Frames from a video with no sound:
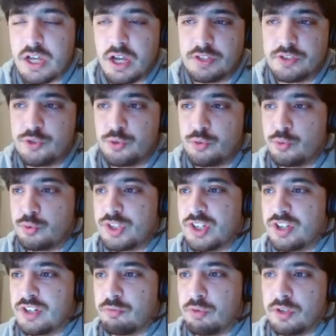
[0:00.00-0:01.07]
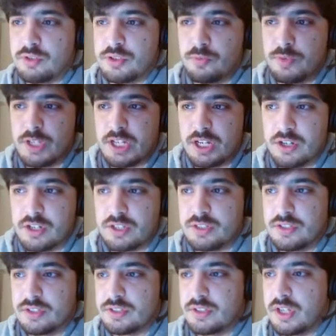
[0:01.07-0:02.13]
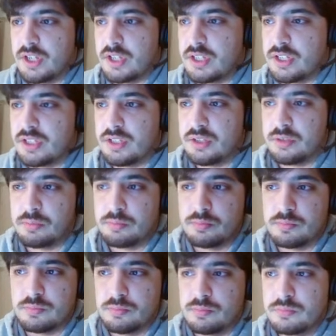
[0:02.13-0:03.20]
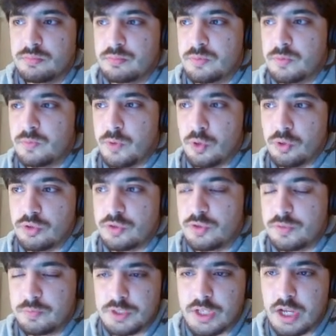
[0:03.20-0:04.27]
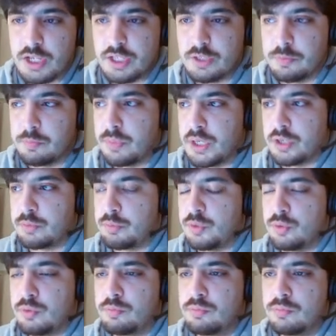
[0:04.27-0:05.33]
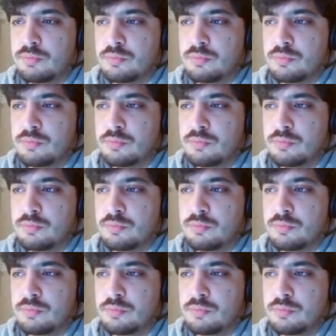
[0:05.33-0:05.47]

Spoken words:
asked to do turnarounds of the characters, like front, side, and back view,